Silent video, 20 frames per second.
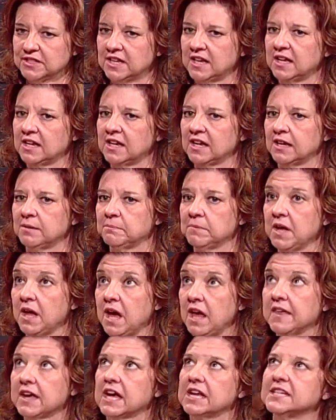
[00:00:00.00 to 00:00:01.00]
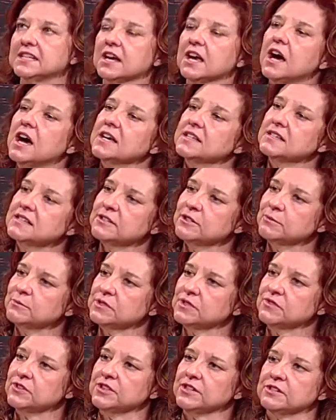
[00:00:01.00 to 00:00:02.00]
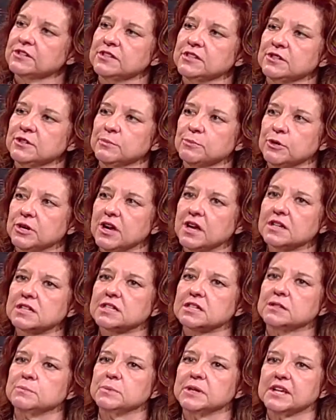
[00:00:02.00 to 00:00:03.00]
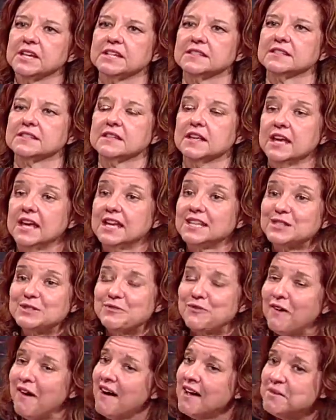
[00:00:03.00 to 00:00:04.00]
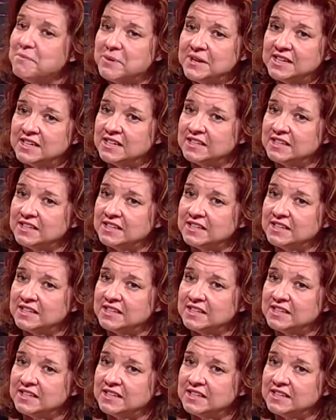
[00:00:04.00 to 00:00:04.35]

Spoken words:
and I think I did costumes for their senior production because it's fun being